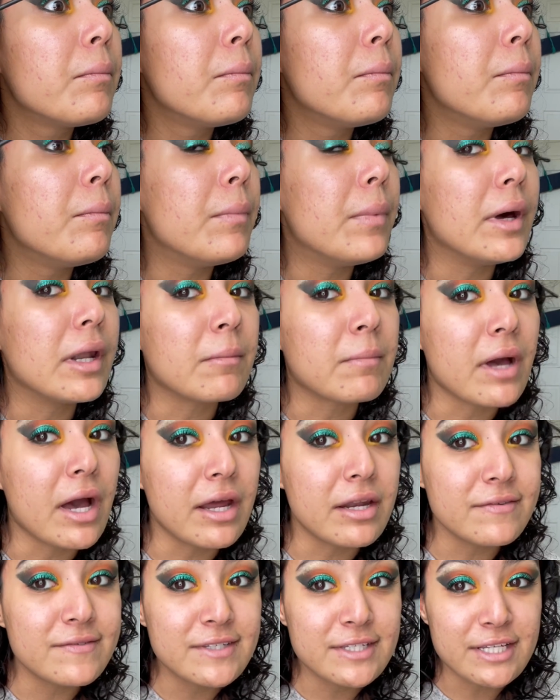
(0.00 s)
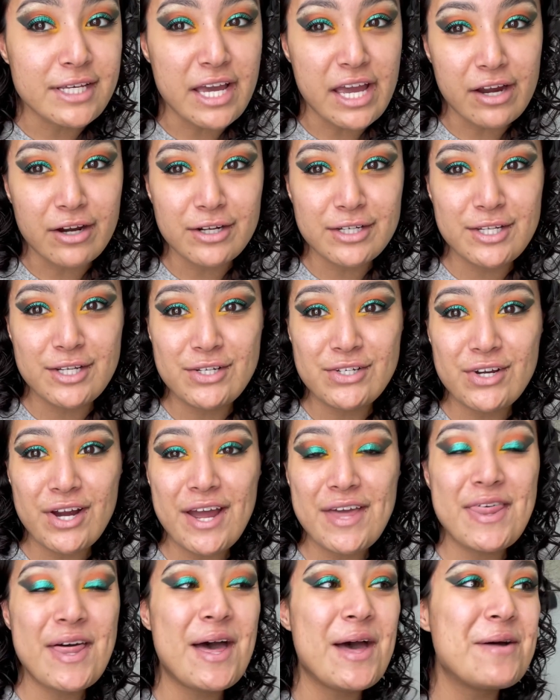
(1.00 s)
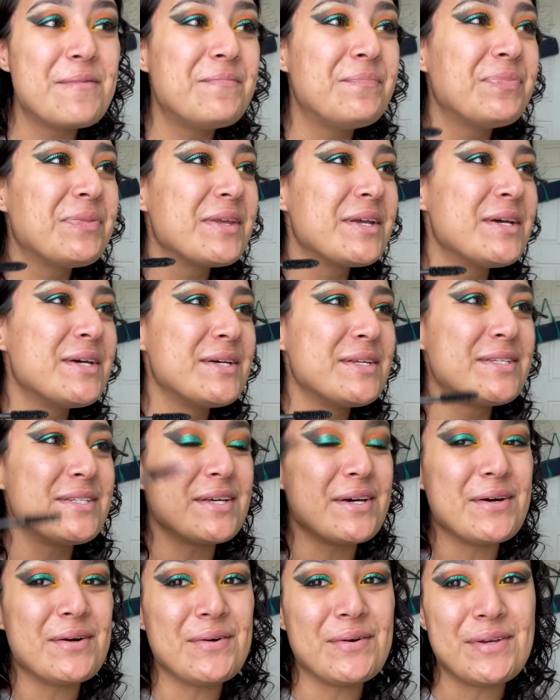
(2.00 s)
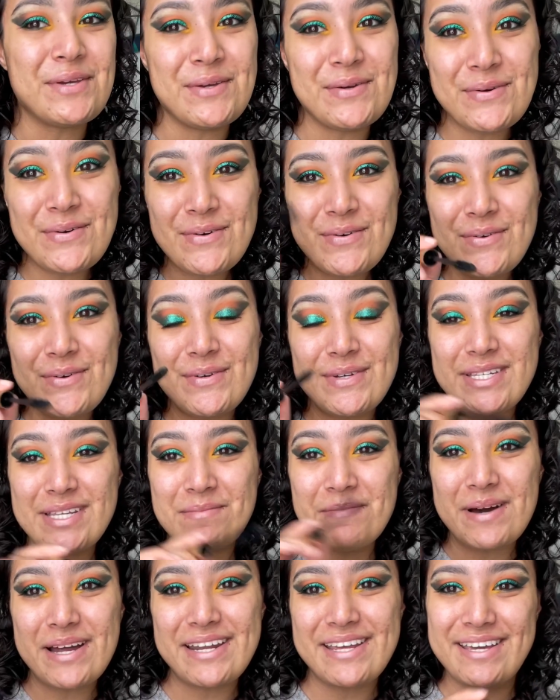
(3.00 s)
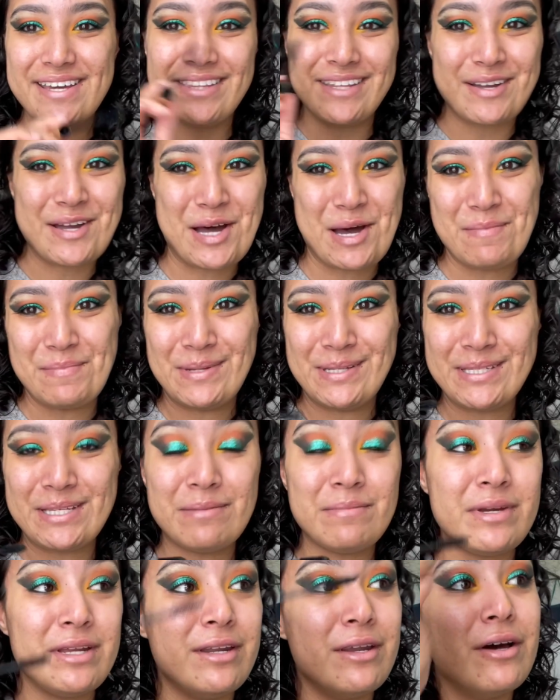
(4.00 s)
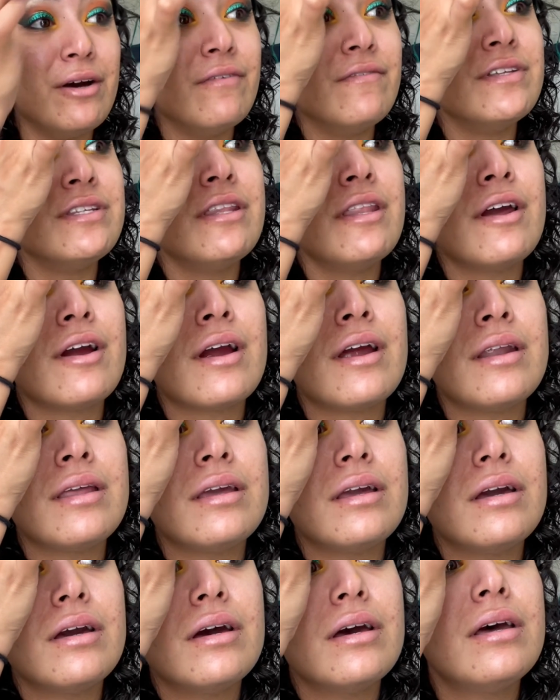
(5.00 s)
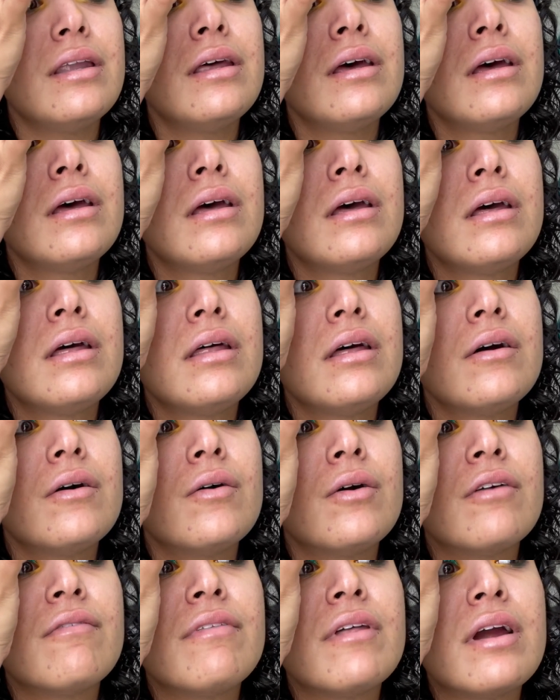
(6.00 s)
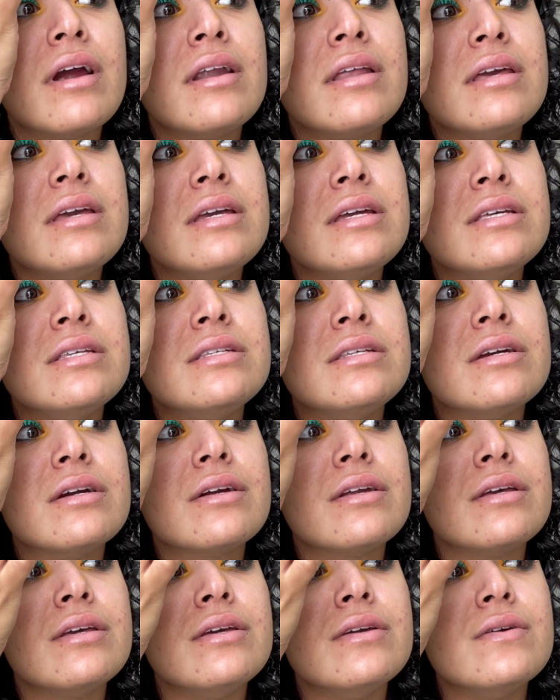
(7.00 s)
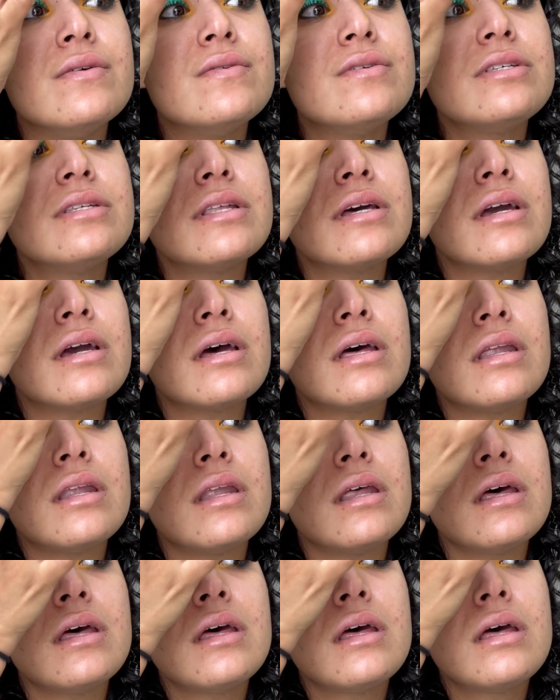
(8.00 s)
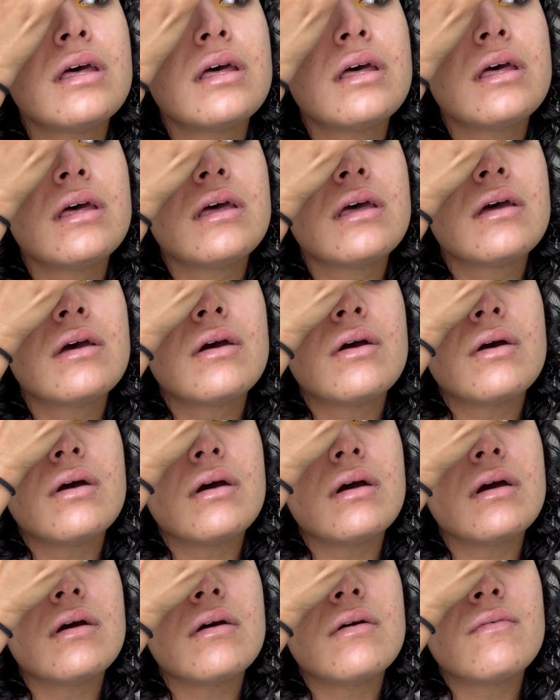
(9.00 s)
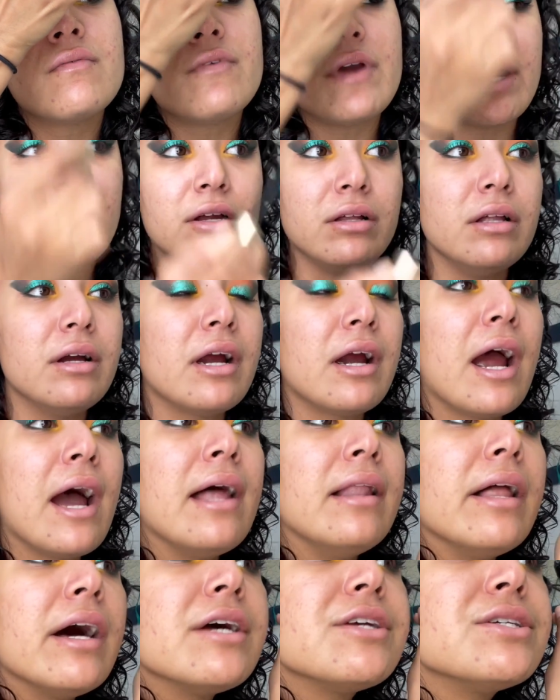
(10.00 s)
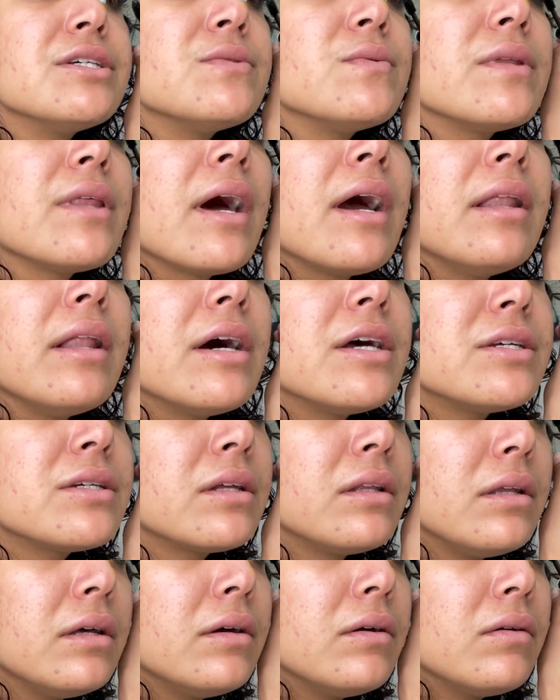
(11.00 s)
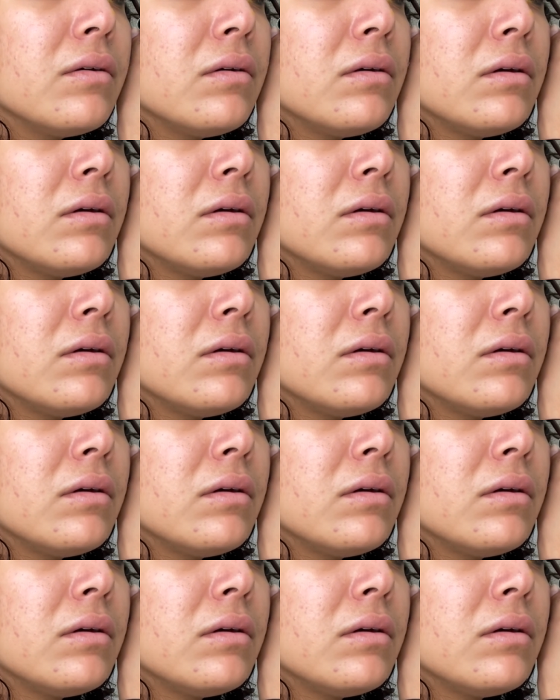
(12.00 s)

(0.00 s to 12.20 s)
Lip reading: but I'm kind of scared to try them. So somebody in the comments, let me know if they're any good or if they're any easier to use than regular eyelashes with eyelash glue.